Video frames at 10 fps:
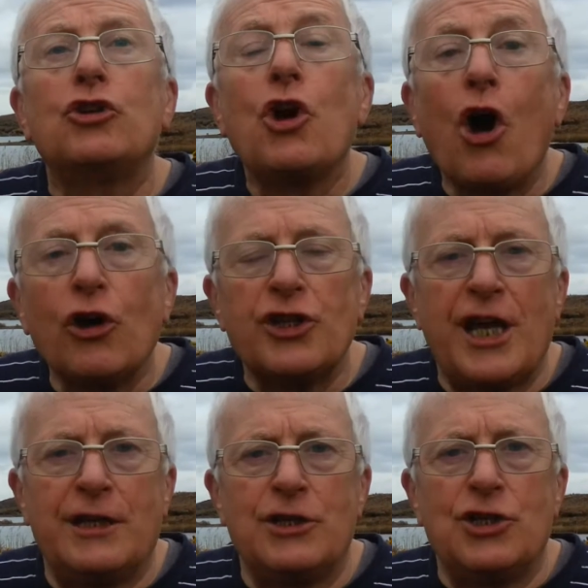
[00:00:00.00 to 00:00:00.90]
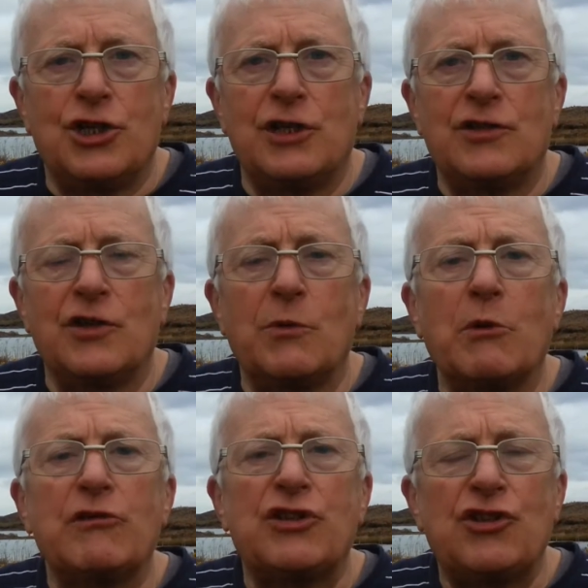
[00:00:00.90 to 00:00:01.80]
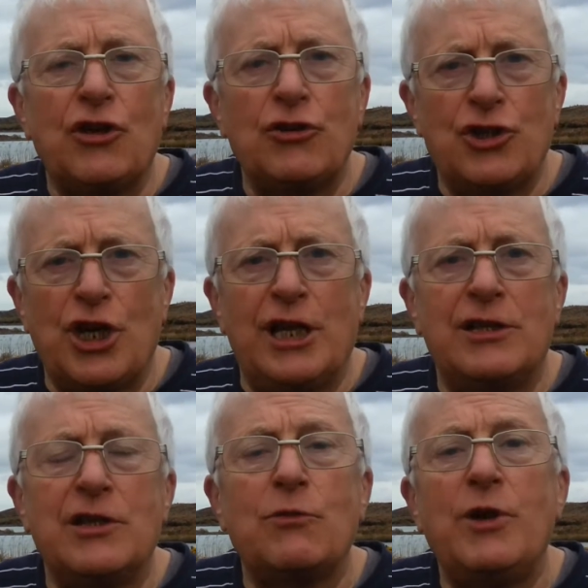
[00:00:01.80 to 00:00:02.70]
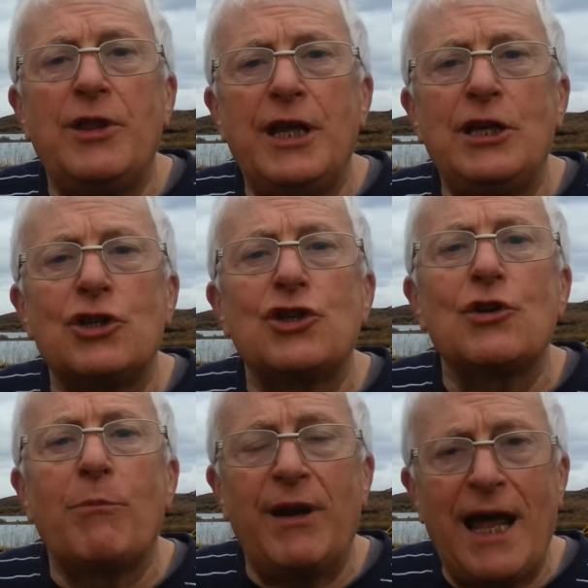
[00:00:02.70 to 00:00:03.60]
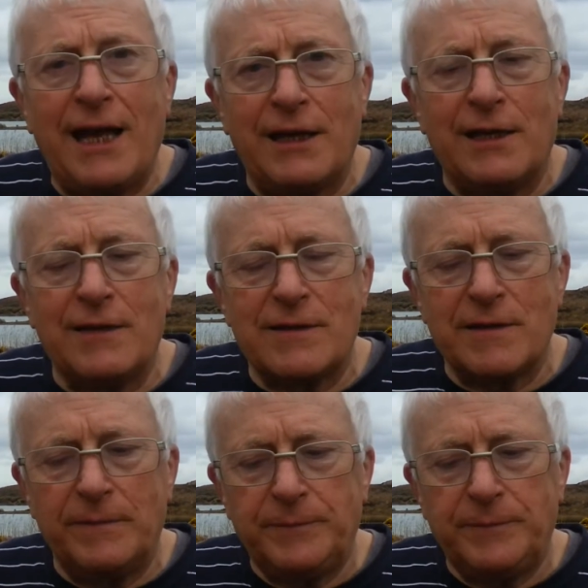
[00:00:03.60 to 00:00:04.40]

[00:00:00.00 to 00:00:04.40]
god energies that were associated with each planet.